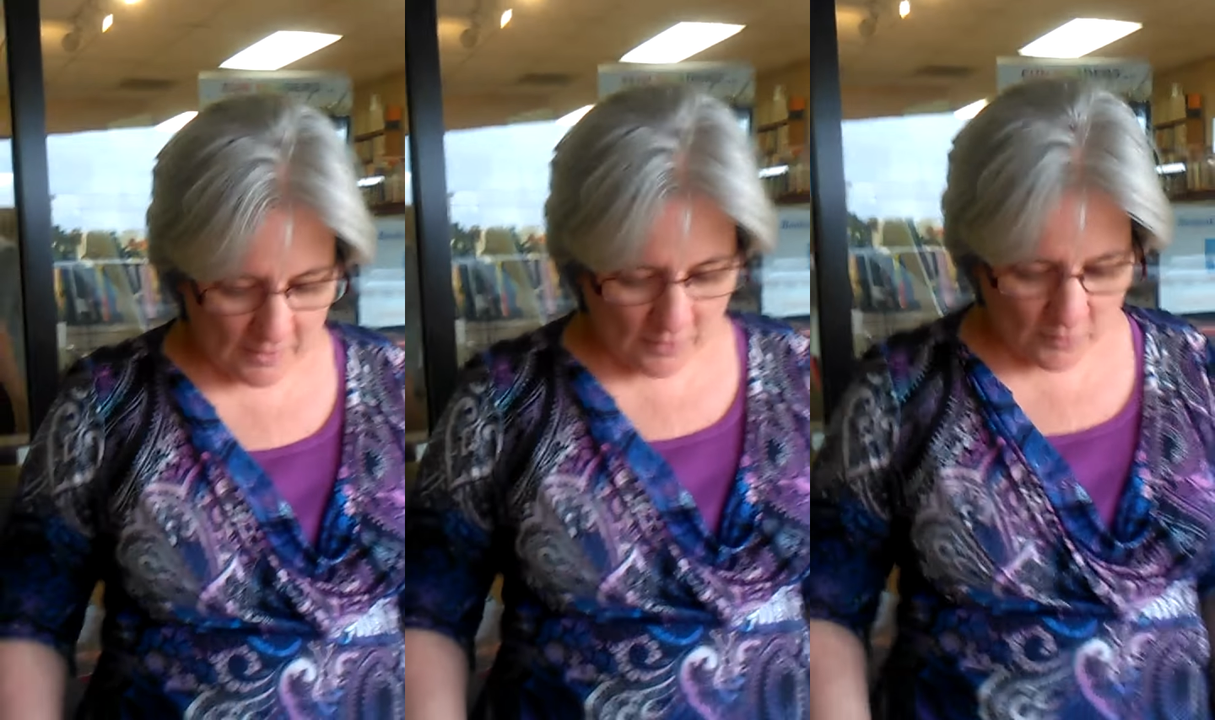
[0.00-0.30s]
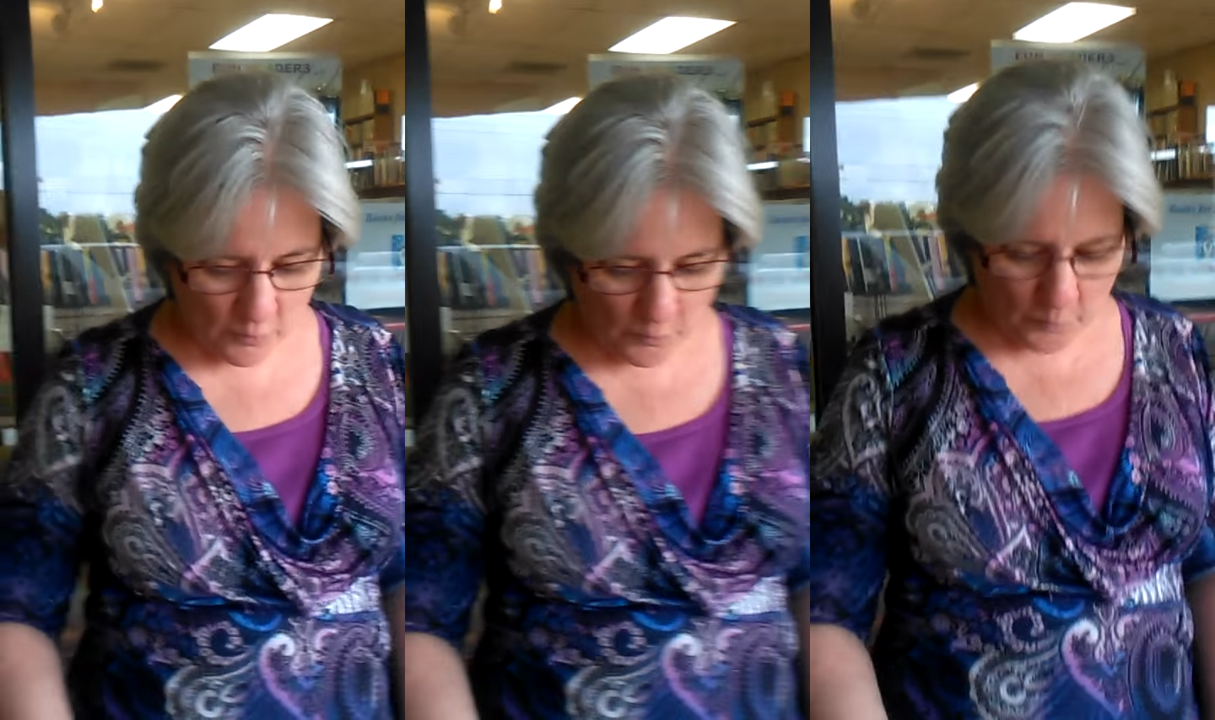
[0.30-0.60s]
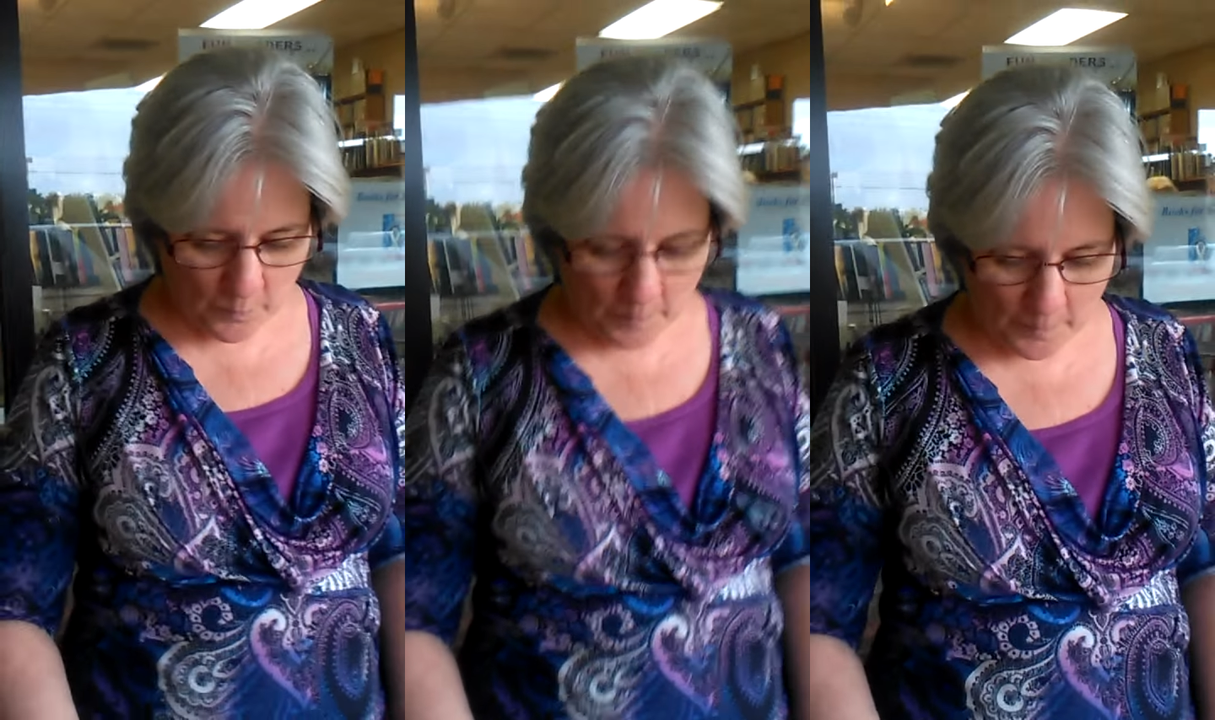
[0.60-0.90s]
use
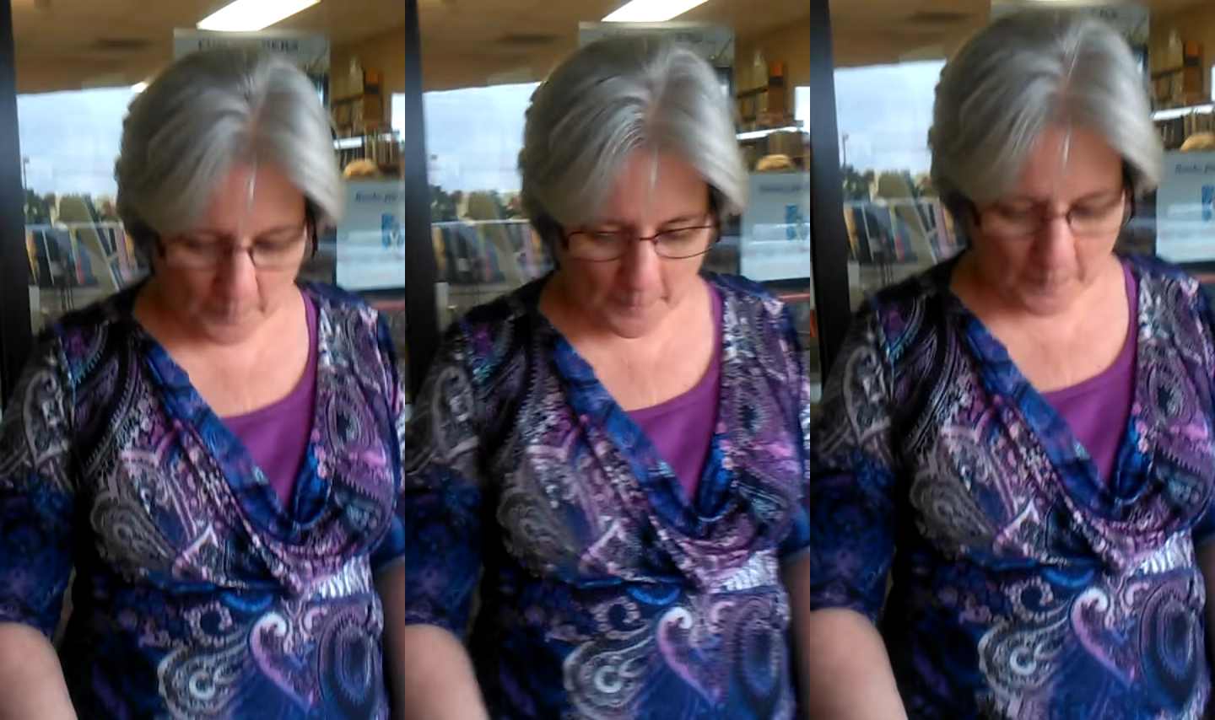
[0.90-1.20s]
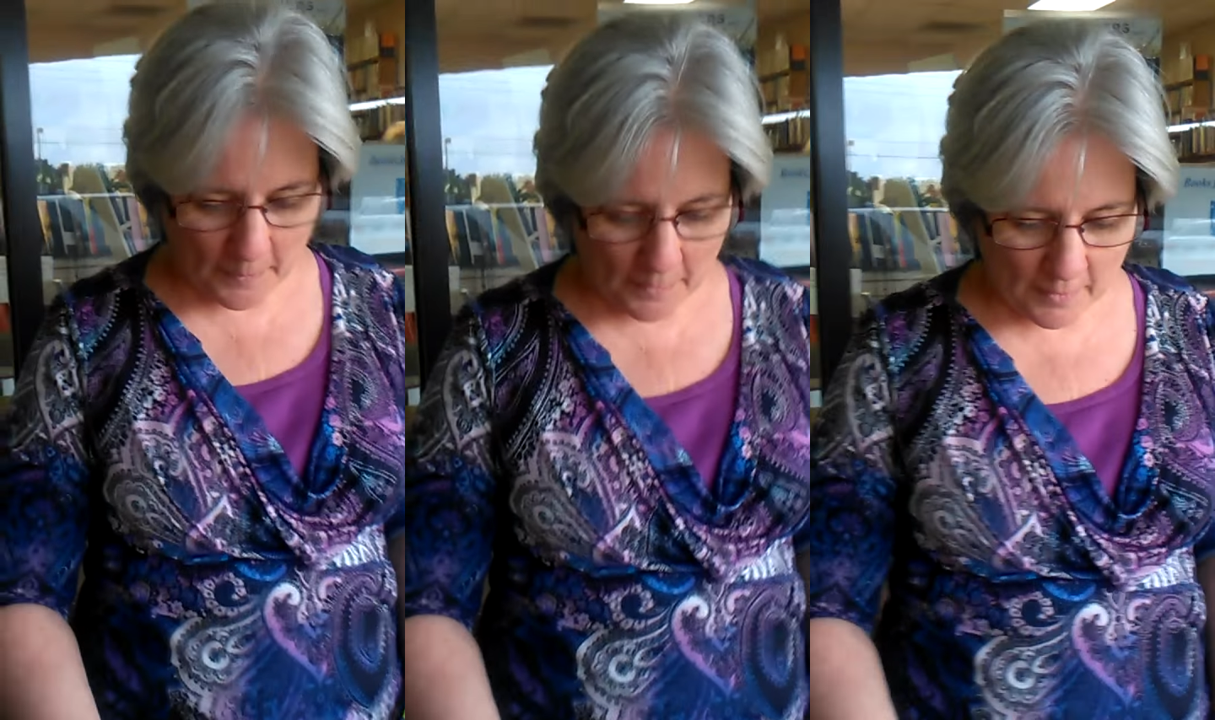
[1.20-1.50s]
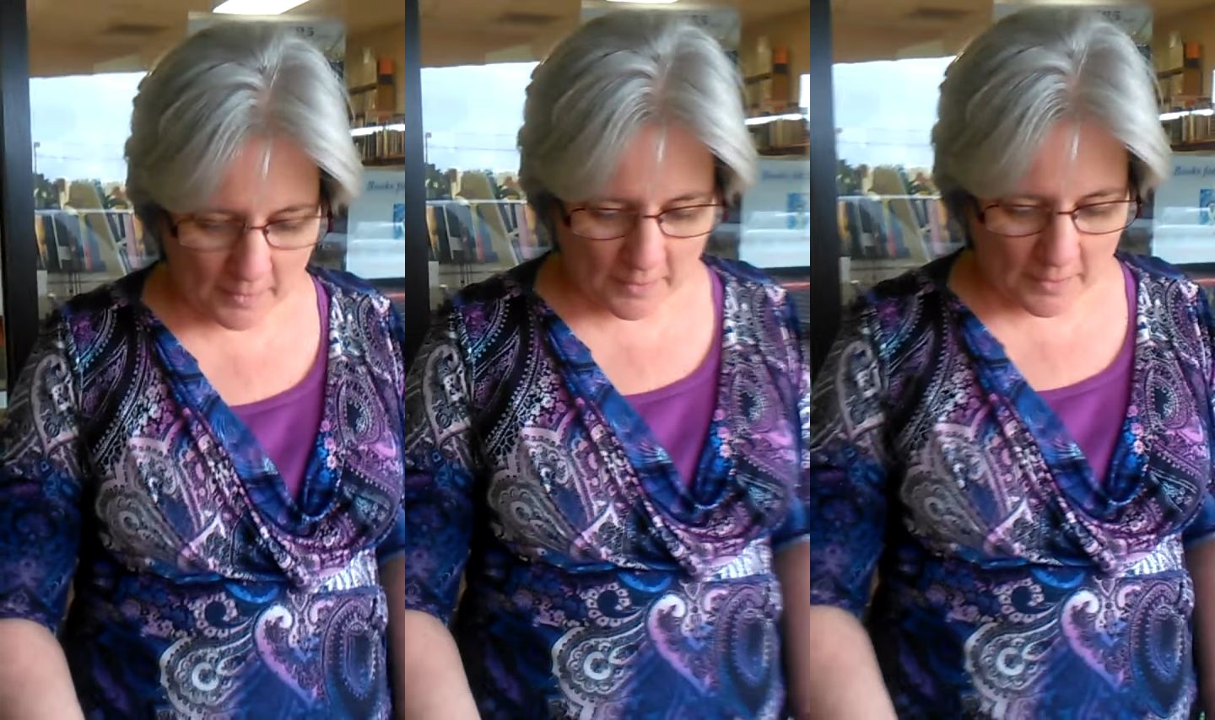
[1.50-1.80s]
Hopes Point, Michigan?